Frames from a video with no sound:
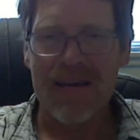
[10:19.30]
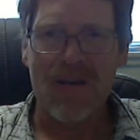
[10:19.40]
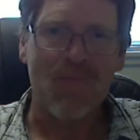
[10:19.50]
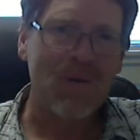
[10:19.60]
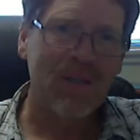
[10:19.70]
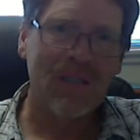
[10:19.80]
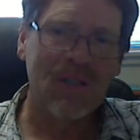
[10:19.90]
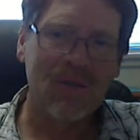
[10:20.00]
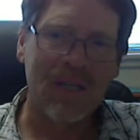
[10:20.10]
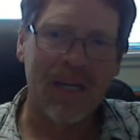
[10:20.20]
I really
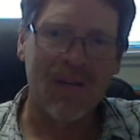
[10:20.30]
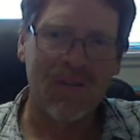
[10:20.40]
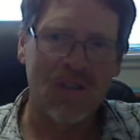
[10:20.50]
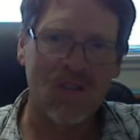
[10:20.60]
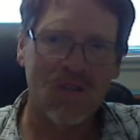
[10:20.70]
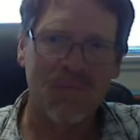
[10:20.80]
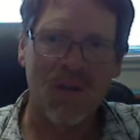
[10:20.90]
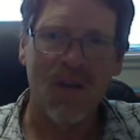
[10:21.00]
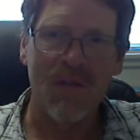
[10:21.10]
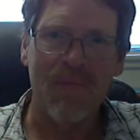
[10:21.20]
do take on the Sermon
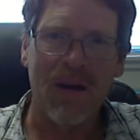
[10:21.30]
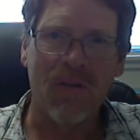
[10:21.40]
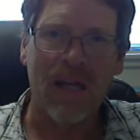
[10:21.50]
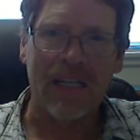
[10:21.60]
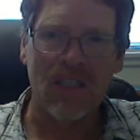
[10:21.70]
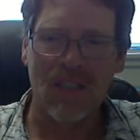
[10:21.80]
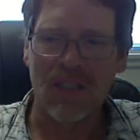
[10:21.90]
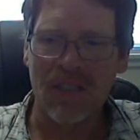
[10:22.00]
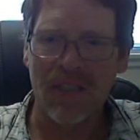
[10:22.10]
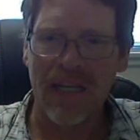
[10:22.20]
on the Mount like
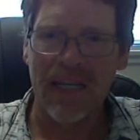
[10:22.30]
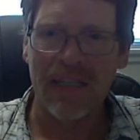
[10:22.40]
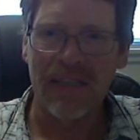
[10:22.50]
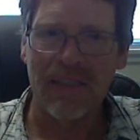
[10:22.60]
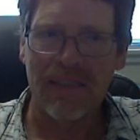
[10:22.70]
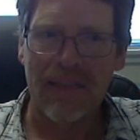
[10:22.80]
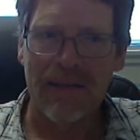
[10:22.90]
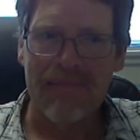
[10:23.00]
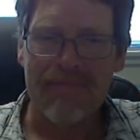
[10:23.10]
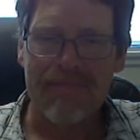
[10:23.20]
Jesus says,
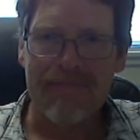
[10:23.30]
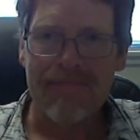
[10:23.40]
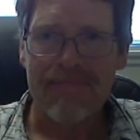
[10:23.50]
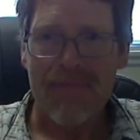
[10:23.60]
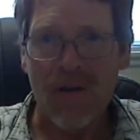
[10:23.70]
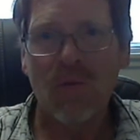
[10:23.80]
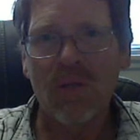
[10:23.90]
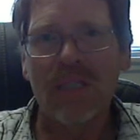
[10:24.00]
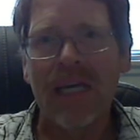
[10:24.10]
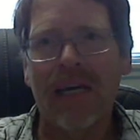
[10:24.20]
I
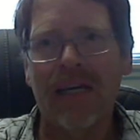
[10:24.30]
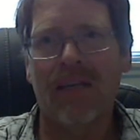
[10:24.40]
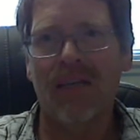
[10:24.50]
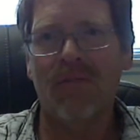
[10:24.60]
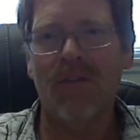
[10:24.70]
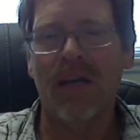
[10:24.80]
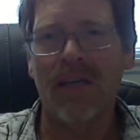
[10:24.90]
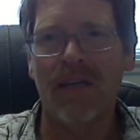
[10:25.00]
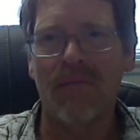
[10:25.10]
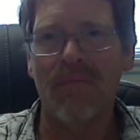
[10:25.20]
really can live
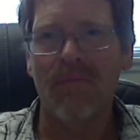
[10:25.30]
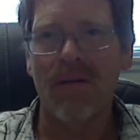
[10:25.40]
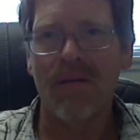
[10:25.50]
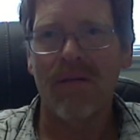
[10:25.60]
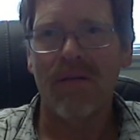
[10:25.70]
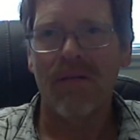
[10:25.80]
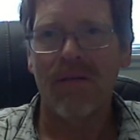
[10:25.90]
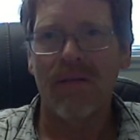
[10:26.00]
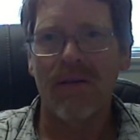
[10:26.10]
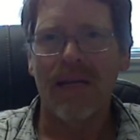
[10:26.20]
like him.
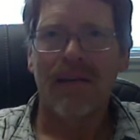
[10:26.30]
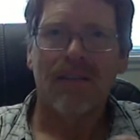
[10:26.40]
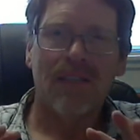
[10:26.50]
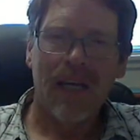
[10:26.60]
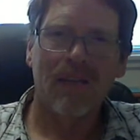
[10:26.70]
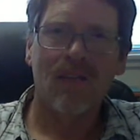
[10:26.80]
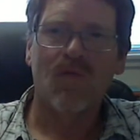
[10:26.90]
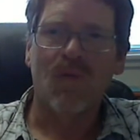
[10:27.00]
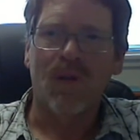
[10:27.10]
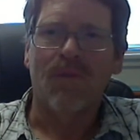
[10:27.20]
Challenge
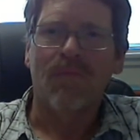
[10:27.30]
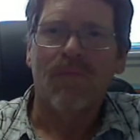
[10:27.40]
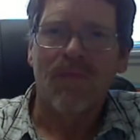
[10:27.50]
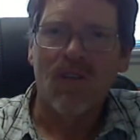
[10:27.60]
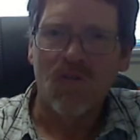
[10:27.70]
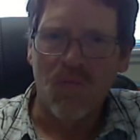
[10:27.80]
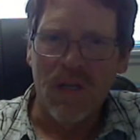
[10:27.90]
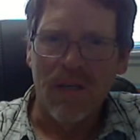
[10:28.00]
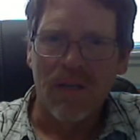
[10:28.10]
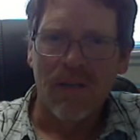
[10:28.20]
for you this
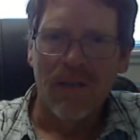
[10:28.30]
week.